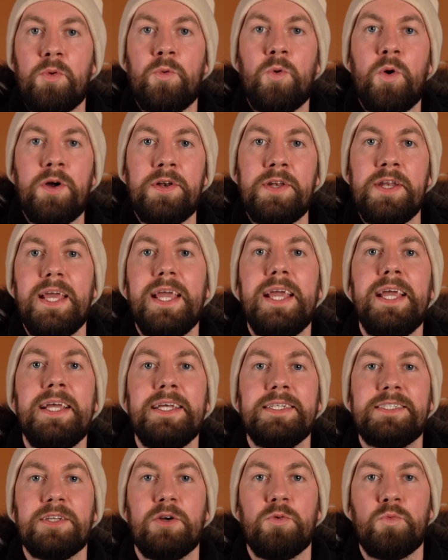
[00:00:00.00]
1
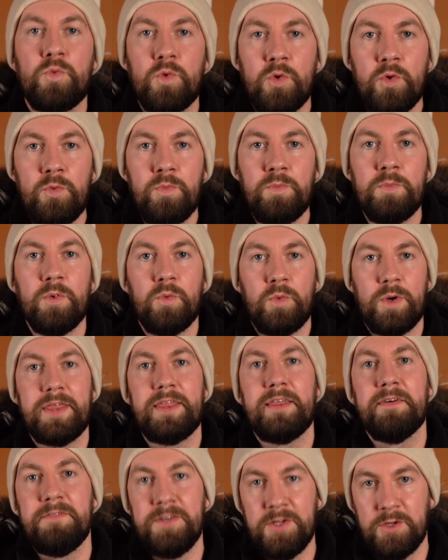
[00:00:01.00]
is Room with
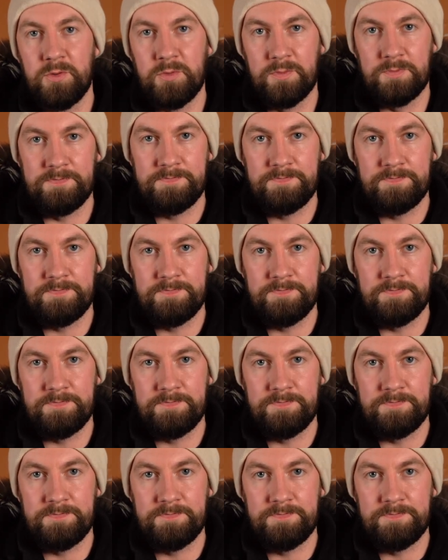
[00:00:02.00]
a View.